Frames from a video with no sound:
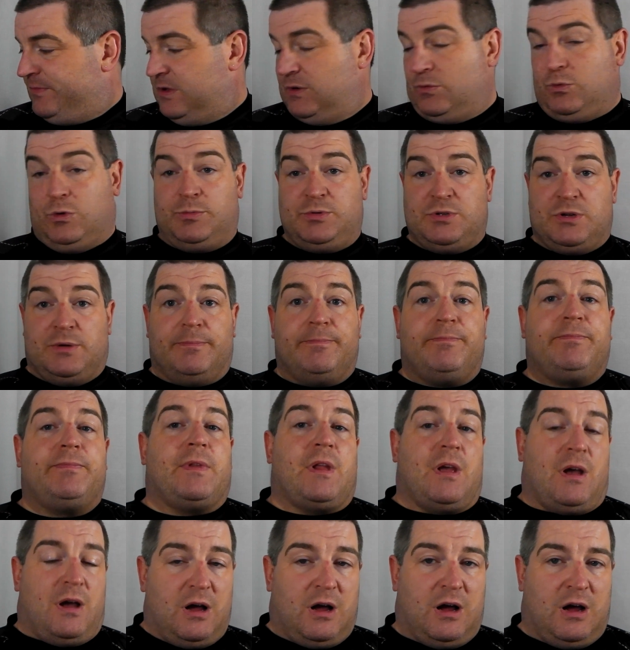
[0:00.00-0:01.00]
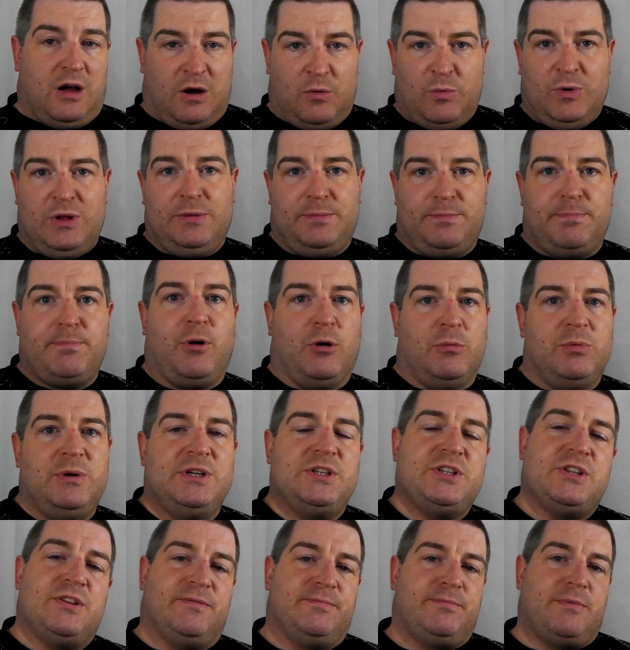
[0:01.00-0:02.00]
Whoops. I will
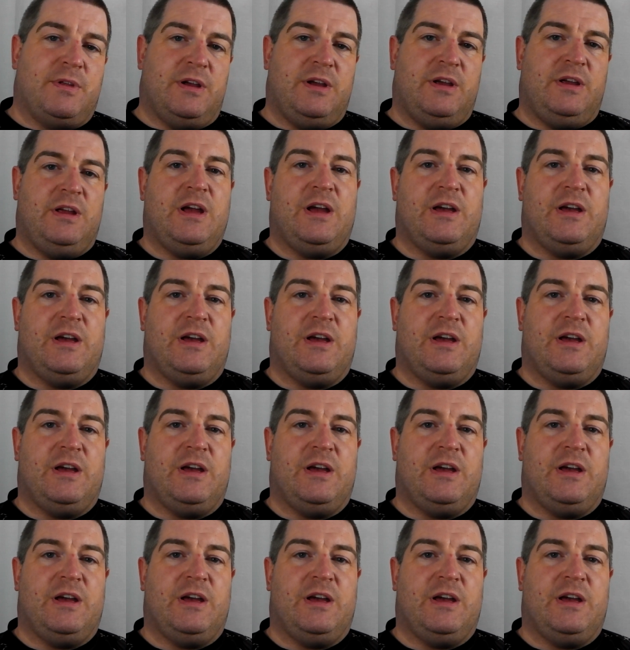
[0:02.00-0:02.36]
publish the the,